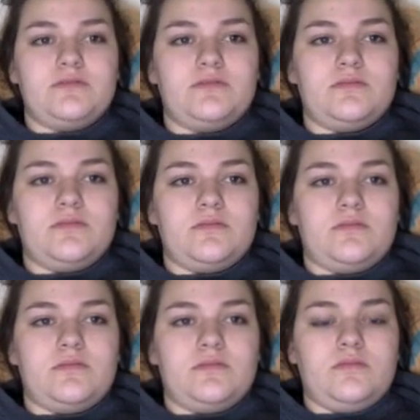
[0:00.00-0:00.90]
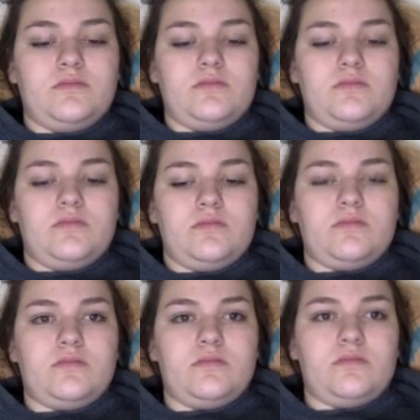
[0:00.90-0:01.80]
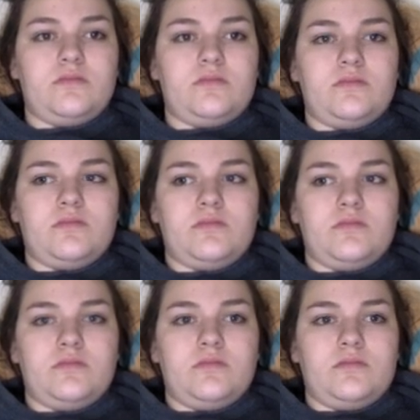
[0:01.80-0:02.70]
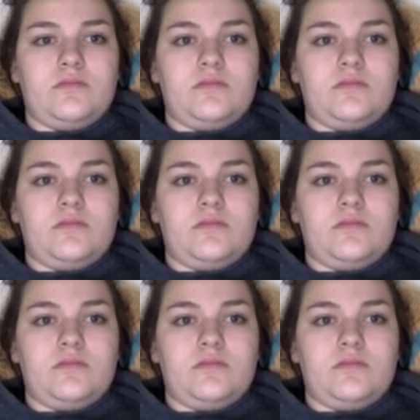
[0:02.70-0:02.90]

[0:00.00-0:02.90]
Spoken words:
Nothing is said.